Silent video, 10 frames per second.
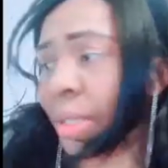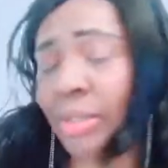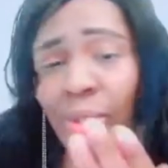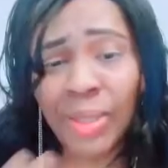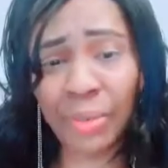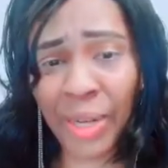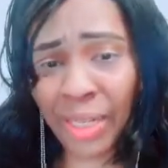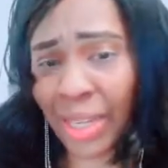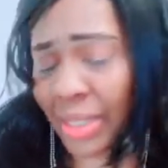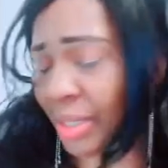so the ring
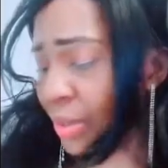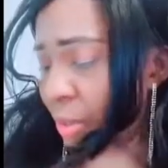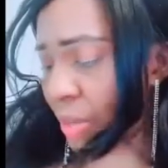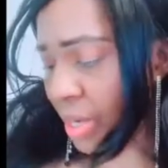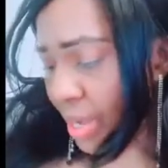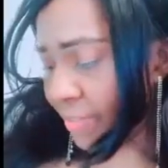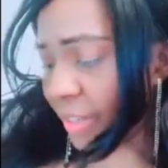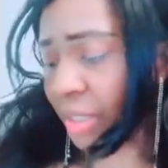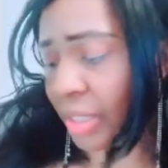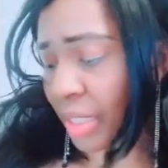light is on. I
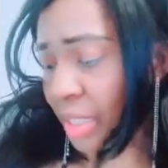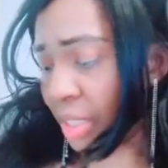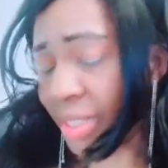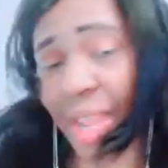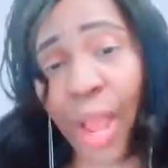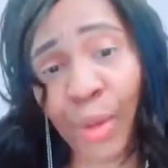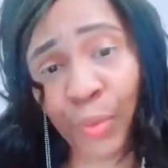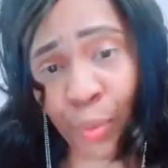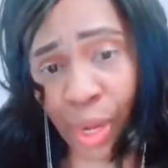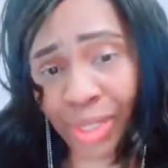found out that the down
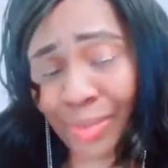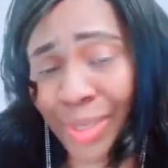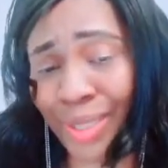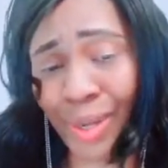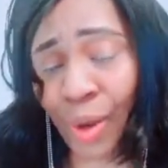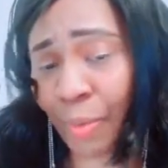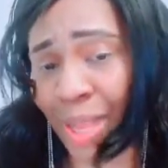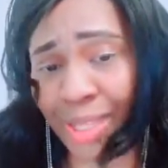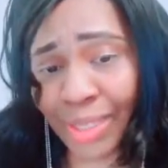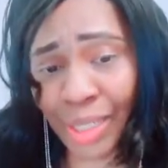works but the up
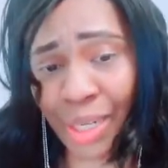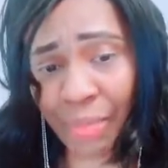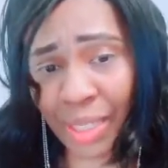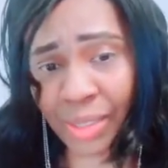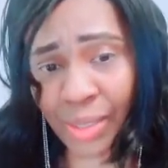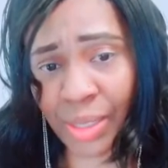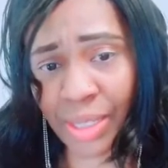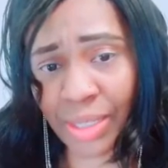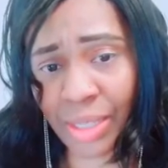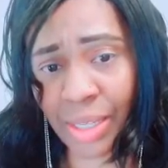has a limit. So
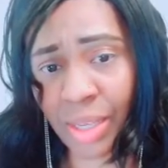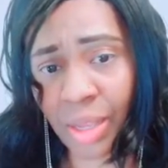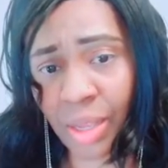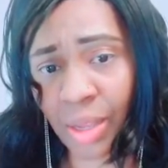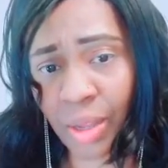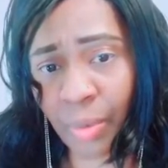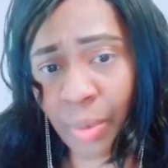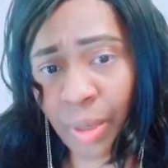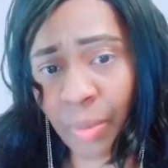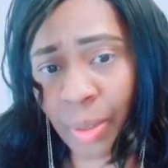let's see. Up.
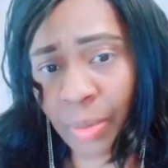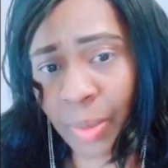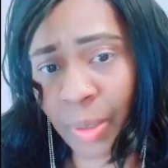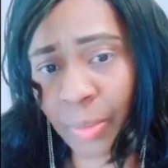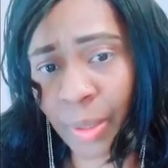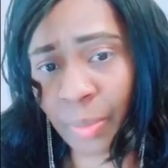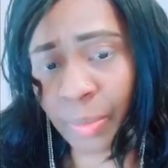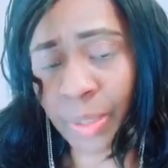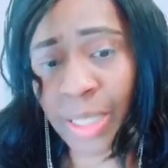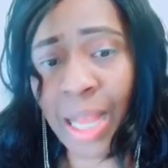
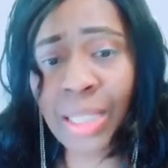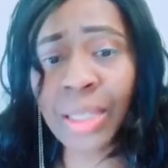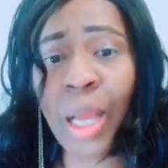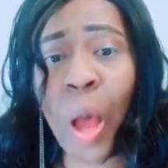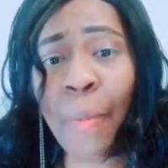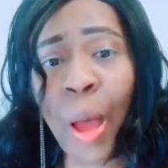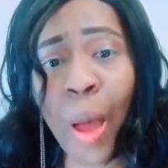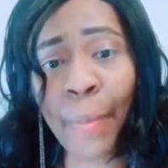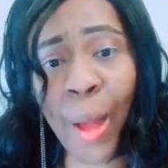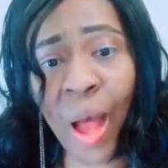That's the up
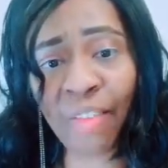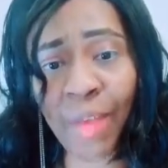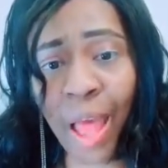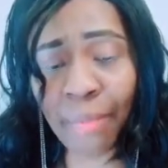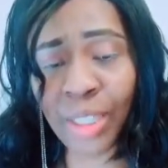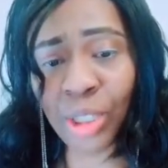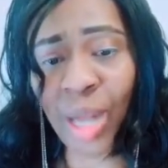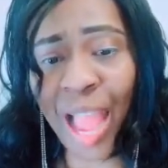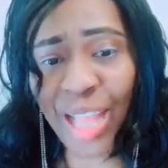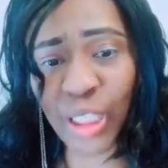I've been
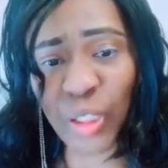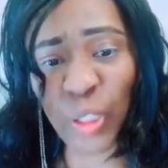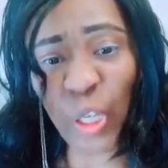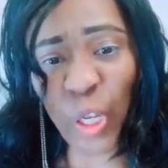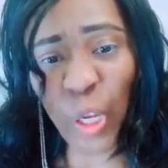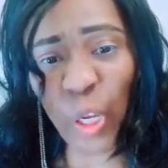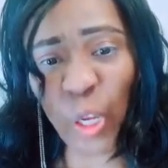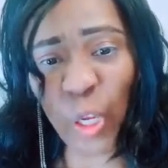trying to do.